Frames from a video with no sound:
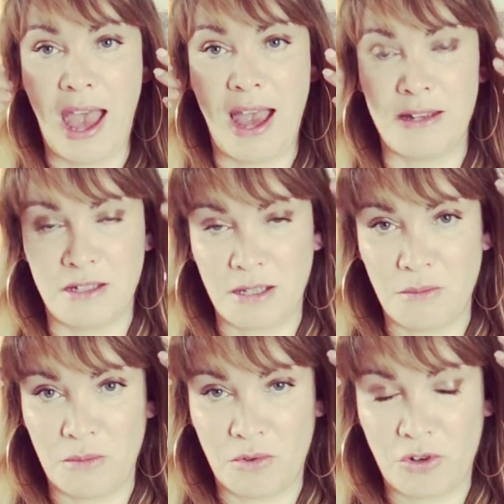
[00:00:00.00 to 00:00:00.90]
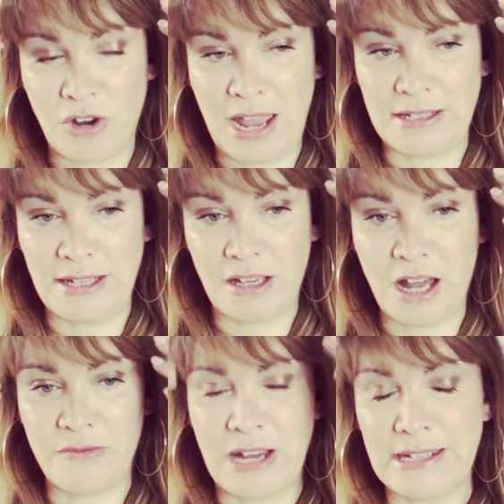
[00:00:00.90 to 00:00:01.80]
and creating
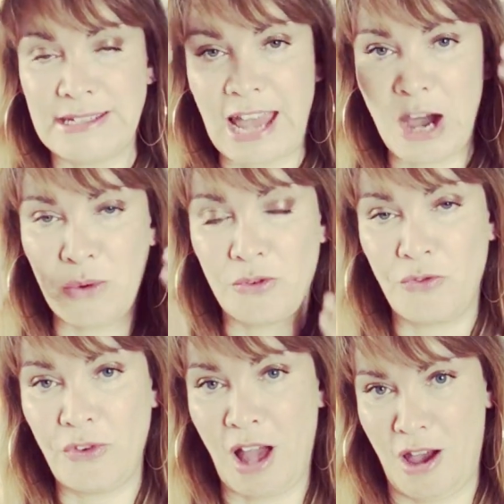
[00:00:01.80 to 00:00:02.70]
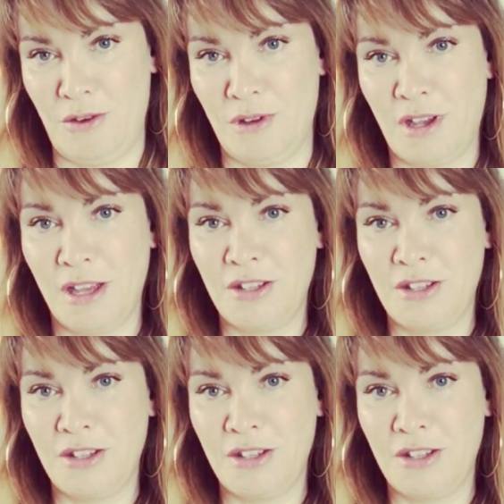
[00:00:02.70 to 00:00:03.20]
kind of a downward flow